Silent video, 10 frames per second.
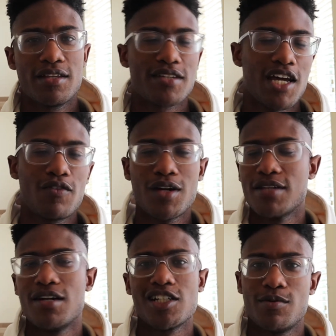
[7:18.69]
It's kind of what I
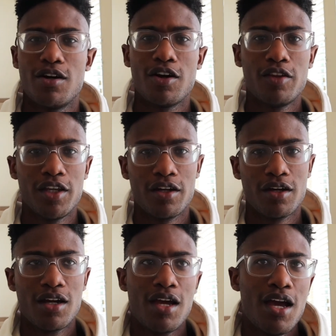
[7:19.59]
talked about
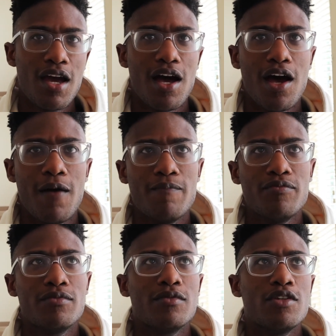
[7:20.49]
earlier.
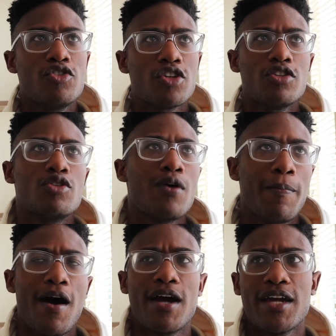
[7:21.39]
You shouldn't do a
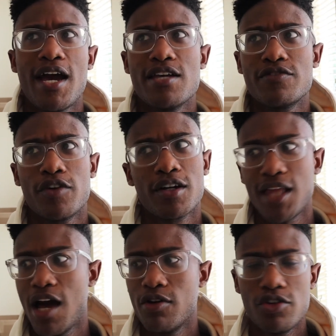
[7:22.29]
podcast for
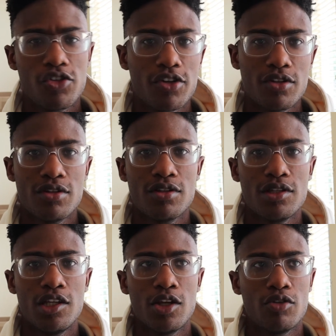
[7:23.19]
clout. You shouldn't,
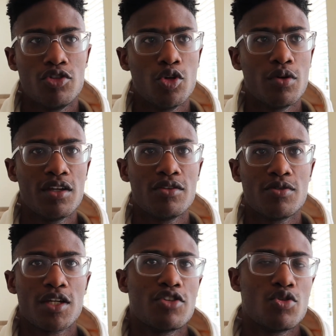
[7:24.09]
do it
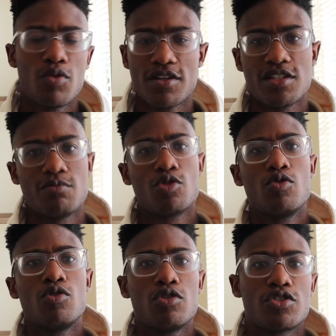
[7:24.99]
just because you want to seem
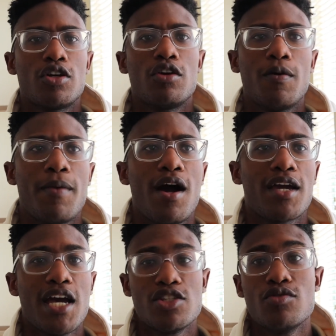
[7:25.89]
cool or start your own
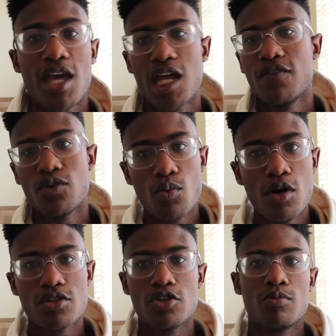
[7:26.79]
podcast. You can if you
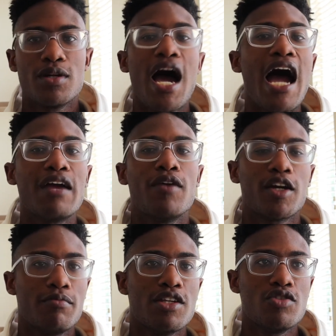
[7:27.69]
want to, but I
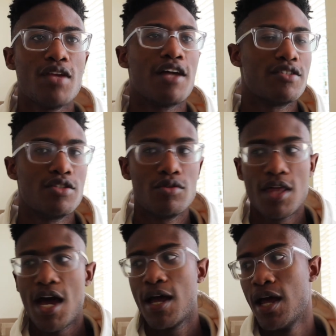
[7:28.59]
recommend you not to do
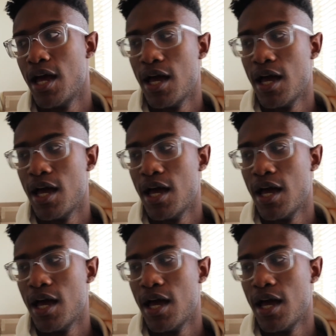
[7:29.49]
that.